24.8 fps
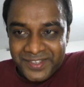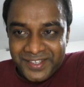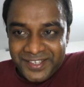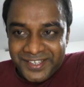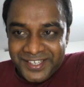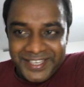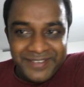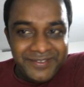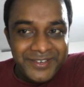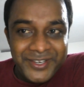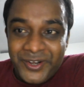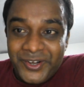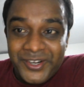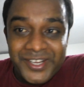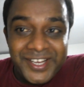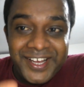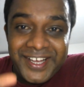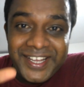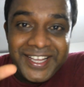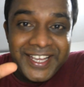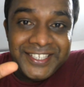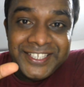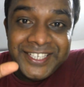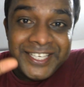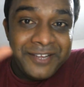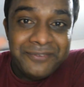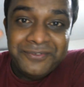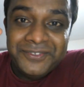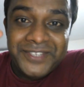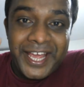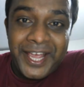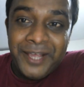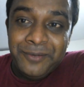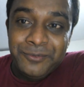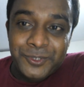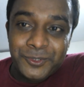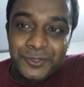He will not get enough
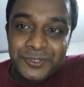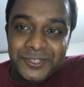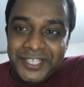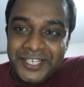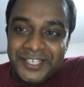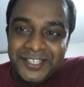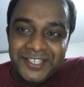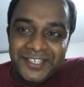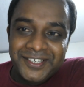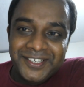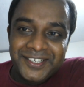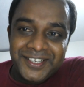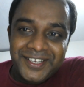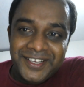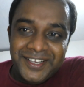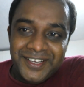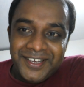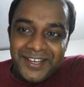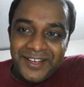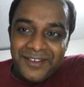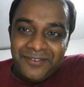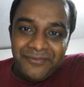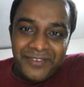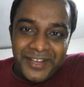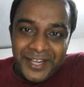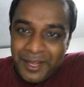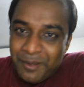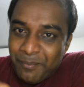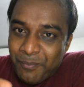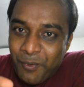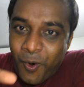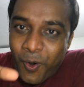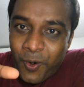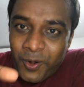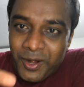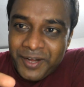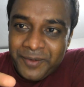time to think when a
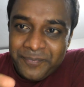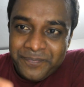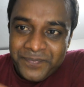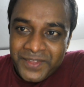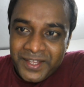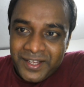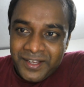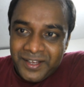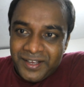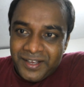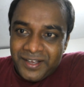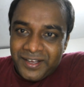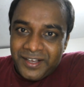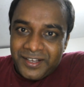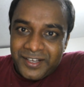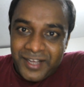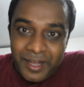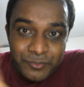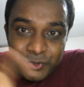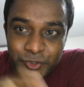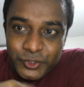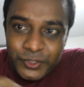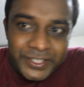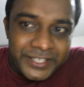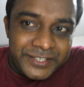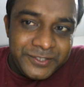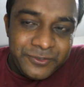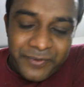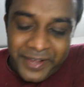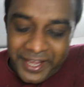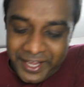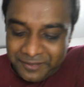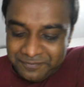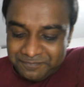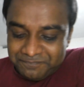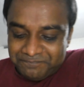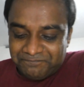ball comes to his
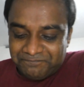way.